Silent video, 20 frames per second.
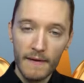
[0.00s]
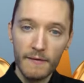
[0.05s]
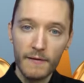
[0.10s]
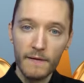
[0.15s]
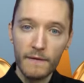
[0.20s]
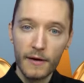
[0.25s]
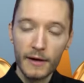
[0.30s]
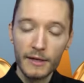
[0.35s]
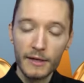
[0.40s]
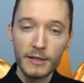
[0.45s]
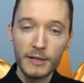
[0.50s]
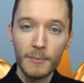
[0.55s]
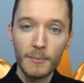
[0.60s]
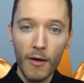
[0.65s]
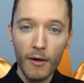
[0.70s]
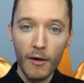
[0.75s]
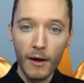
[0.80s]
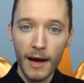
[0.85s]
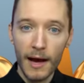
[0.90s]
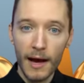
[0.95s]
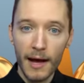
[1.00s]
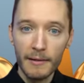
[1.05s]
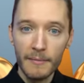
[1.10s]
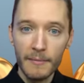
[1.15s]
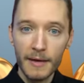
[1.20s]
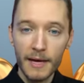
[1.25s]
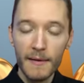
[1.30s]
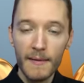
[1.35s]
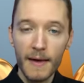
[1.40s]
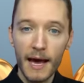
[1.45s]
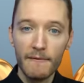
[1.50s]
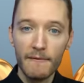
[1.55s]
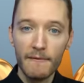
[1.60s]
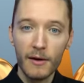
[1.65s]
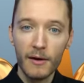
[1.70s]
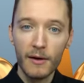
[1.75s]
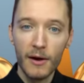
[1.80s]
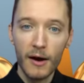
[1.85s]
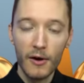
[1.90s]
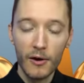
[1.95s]
have a very small economy and they have
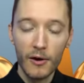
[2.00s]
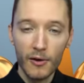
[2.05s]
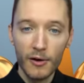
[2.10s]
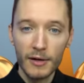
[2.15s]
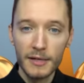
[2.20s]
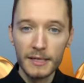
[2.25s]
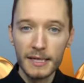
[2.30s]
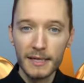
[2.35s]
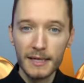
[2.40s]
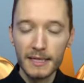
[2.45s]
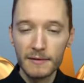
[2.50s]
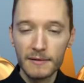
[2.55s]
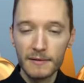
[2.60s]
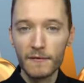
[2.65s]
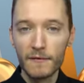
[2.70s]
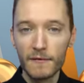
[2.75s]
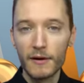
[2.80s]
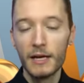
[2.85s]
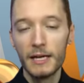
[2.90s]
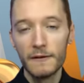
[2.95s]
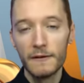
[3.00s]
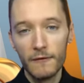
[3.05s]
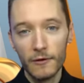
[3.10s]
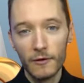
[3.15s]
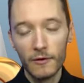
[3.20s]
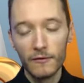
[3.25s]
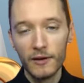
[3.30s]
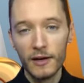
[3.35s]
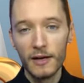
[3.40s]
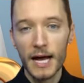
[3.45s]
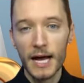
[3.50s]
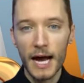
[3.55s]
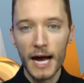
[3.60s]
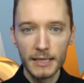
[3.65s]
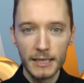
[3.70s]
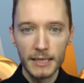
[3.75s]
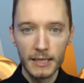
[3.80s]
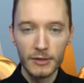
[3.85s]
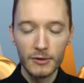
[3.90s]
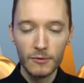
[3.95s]
a currency that's very difficult to get
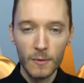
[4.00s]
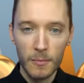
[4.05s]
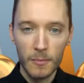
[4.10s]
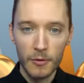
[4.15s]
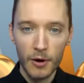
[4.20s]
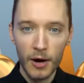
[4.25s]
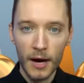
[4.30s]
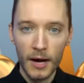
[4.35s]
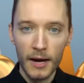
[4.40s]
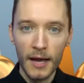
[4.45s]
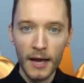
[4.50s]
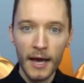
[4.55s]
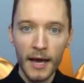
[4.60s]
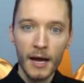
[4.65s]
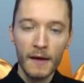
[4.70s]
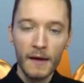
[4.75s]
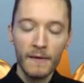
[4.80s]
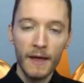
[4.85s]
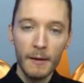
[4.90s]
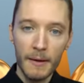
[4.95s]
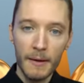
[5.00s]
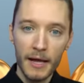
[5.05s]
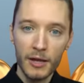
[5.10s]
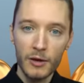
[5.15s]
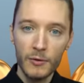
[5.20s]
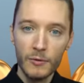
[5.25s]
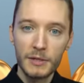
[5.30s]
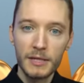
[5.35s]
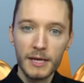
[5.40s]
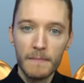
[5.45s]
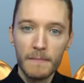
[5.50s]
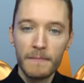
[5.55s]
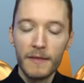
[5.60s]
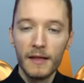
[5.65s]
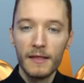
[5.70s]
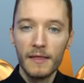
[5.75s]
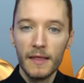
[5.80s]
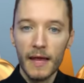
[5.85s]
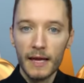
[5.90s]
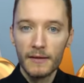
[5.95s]
access to abroad, they might use
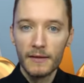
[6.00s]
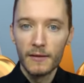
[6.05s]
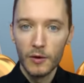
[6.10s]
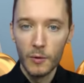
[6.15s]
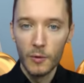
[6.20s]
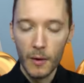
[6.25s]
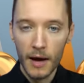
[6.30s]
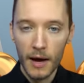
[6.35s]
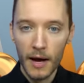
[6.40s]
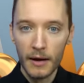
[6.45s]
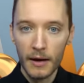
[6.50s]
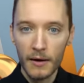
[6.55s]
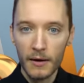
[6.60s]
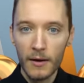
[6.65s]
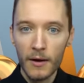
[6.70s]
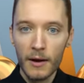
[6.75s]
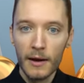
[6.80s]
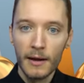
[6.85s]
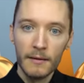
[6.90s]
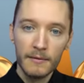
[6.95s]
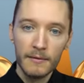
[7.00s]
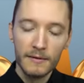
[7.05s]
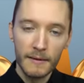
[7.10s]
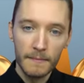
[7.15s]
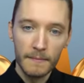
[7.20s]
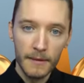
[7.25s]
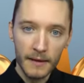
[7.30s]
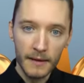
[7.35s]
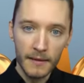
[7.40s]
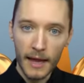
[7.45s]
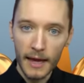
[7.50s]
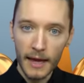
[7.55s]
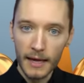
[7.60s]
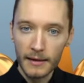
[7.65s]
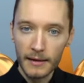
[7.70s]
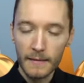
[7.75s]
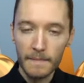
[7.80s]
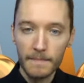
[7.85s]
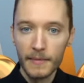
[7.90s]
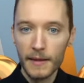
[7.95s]
something like the yuan, something
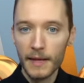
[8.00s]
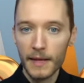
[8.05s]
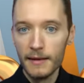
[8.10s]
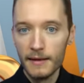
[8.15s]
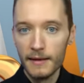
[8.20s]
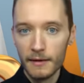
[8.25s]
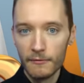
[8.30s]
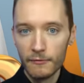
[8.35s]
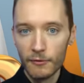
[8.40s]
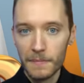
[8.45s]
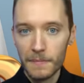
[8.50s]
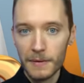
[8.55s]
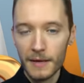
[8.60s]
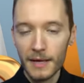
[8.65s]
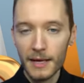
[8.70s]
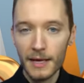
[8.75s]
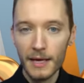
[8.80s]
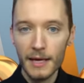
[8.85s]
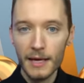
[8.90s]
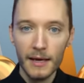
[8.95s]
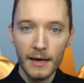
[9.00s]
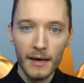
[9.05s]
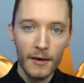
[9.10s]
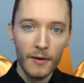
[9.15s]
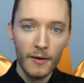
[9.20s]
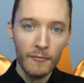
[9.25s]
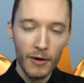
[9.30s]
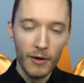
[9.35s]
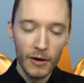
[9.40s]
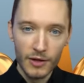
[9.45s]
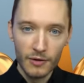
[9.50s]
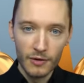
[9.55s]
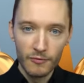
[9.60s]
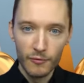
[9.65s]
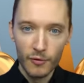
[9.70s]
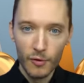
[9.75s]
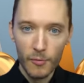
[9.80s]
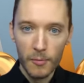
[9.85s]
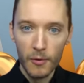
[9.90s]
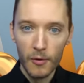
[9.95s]
like Indian rupee, Russian
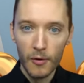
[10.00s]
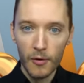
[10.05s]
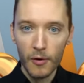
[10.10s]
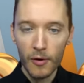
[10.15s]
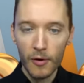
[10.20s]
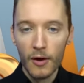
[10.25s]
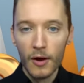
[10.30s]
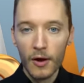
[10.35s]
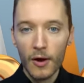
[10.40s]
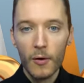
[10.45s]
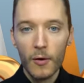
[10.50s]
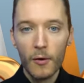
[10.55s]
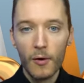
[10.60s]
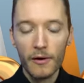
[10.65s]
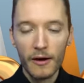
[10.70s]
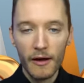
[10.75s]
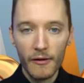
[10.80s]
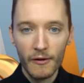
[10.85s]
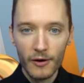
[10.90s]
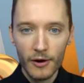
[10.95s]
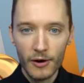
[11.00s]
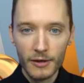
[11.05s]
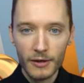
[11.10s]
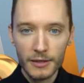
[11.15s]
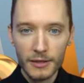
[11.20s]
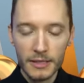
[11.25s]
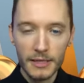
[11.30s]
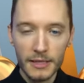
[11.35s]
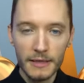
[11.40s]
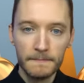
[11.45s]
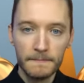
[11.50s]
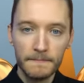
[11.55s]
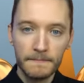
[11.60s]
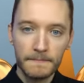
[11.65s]
ruble, or another currency.